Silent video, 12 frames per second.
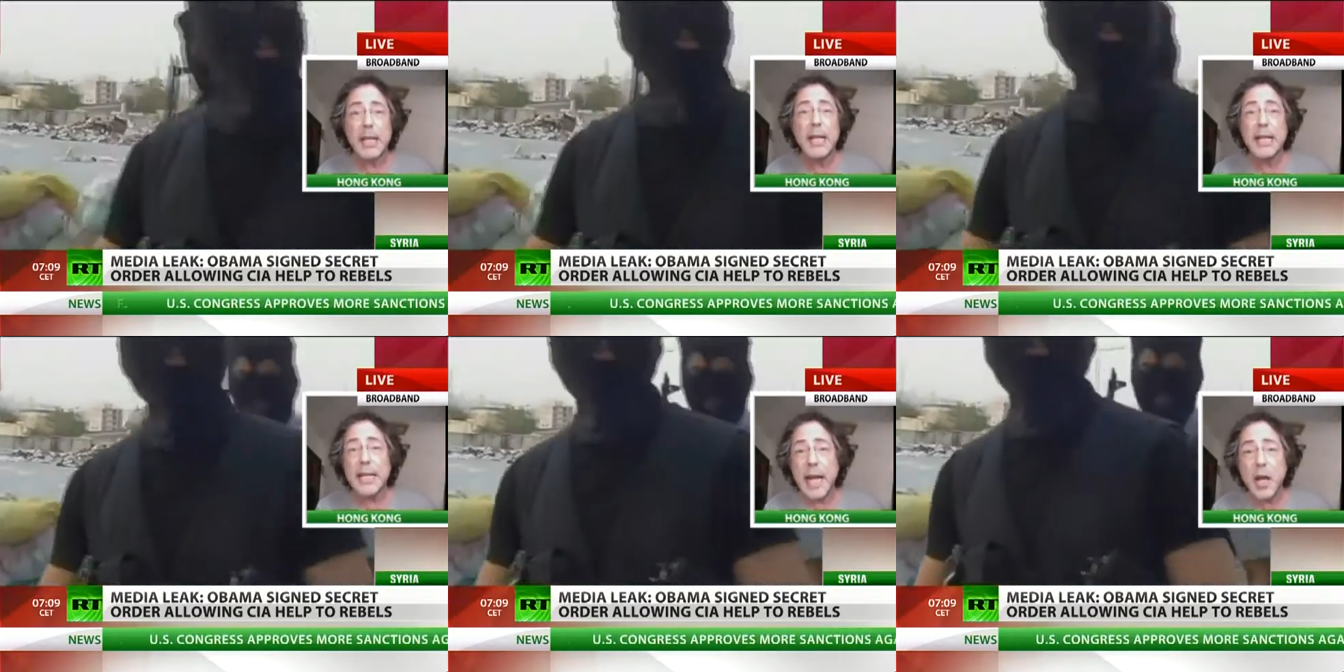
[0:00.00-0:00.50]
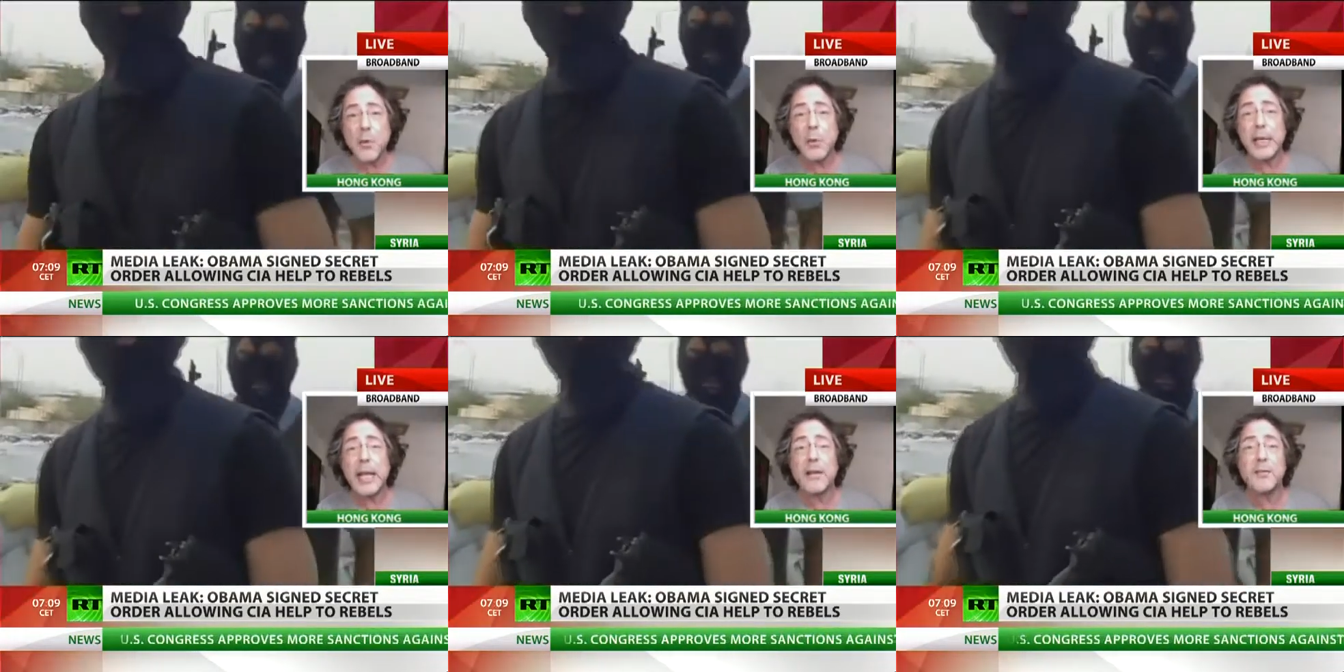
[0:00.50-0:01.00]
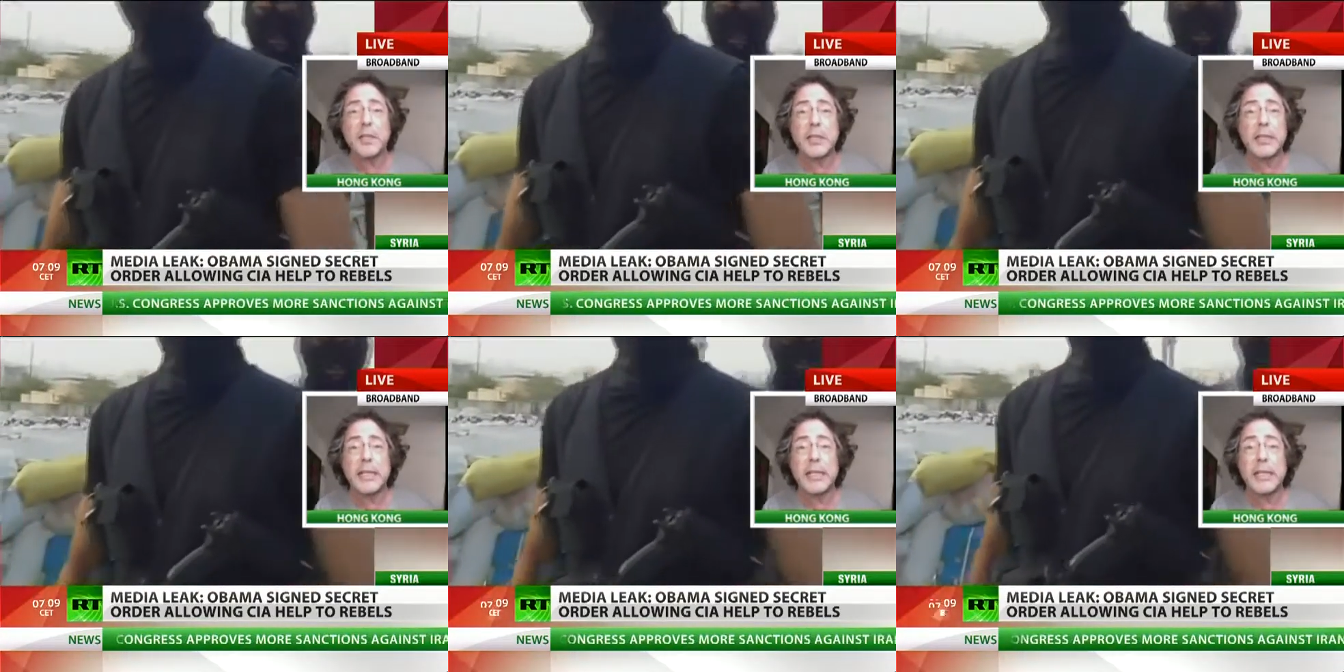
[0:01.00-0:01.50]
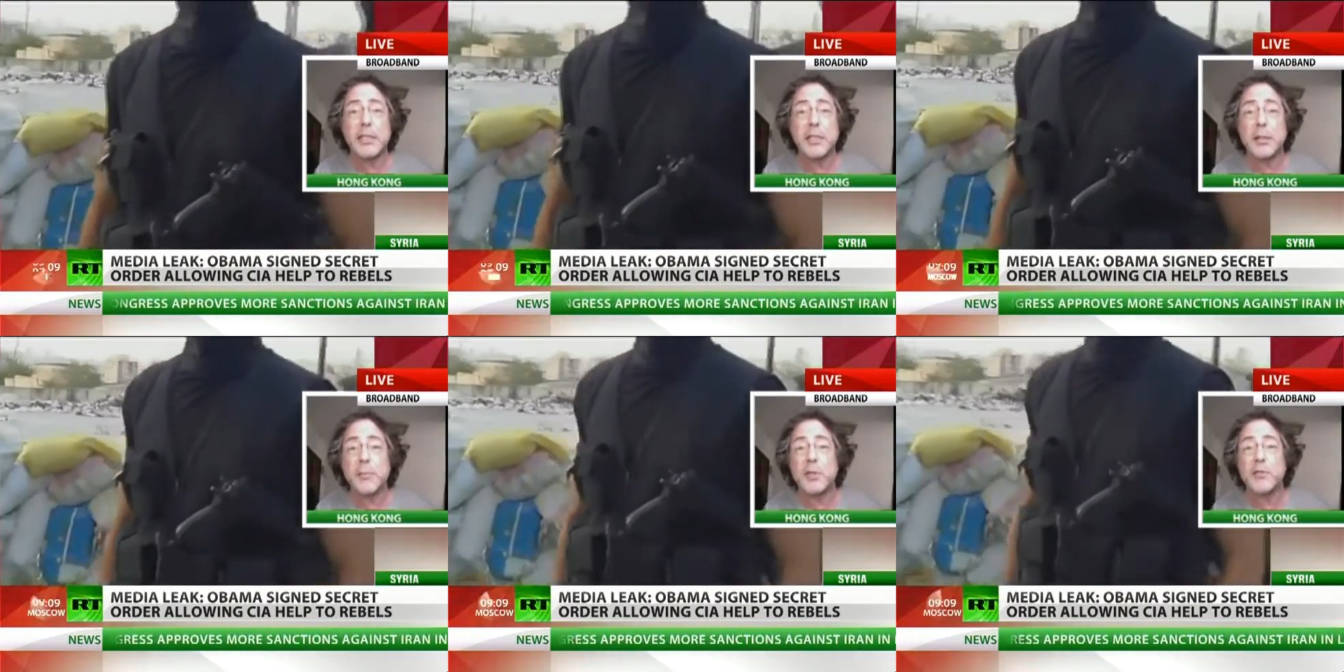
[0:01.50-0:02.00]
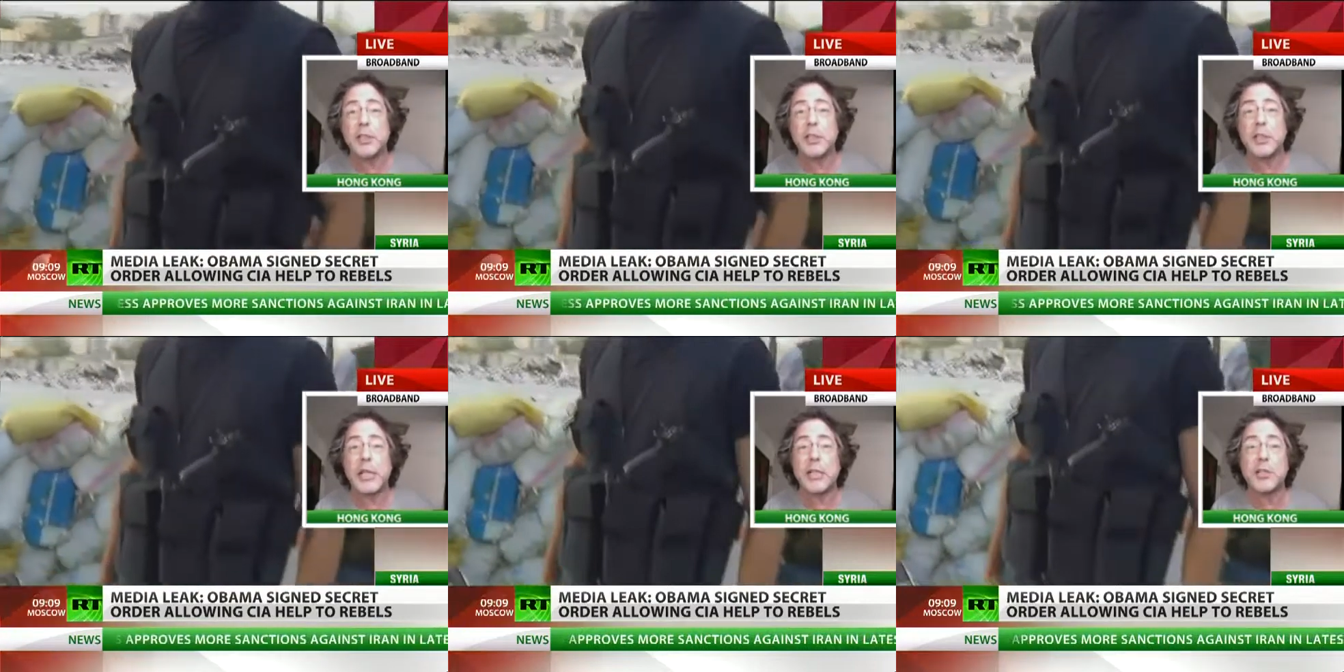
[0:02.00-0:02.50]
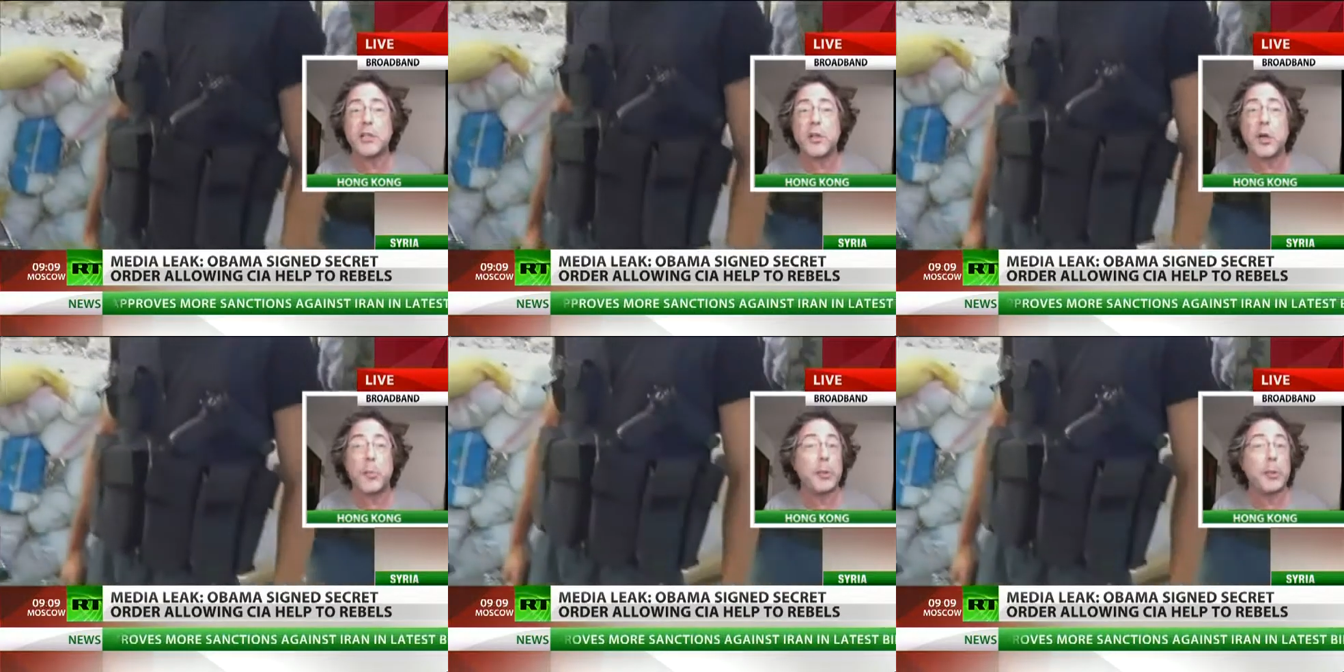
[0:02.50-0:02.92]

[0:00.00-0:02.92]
Now we have learned that in terms of international law